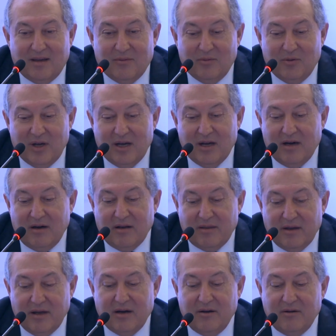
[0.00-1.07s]
we are
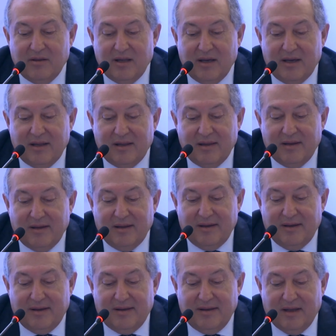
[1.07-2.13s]
there
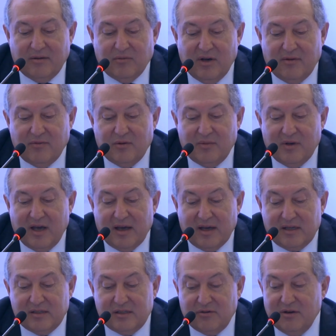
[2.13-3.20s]
that we have to be
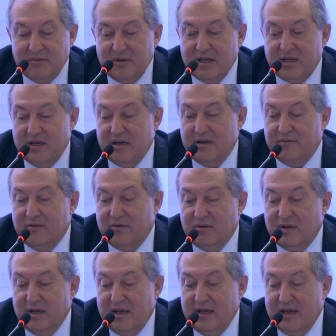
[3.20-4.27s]
extremely careful.
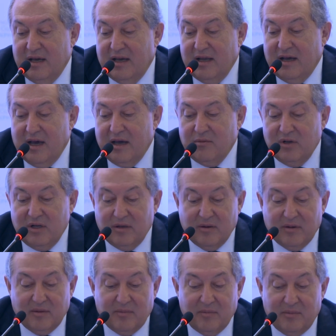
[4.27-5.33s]
And I will
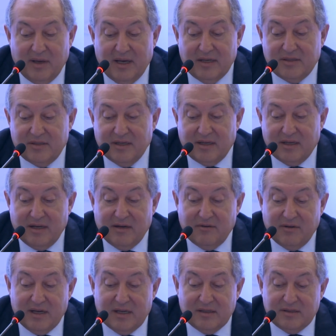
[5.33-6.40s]
basically
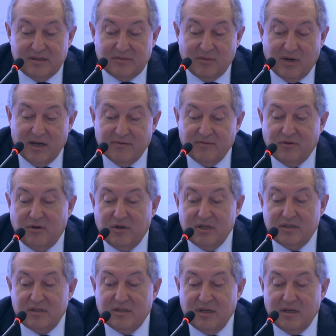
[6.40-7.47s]
raise my
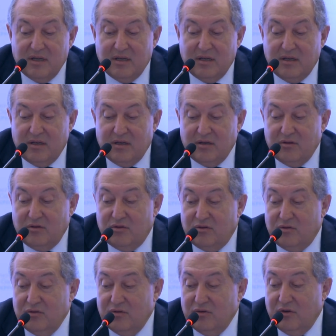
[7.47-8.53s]
voice
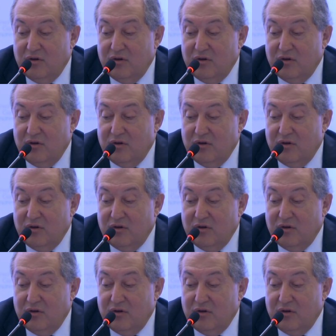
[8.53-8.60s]
to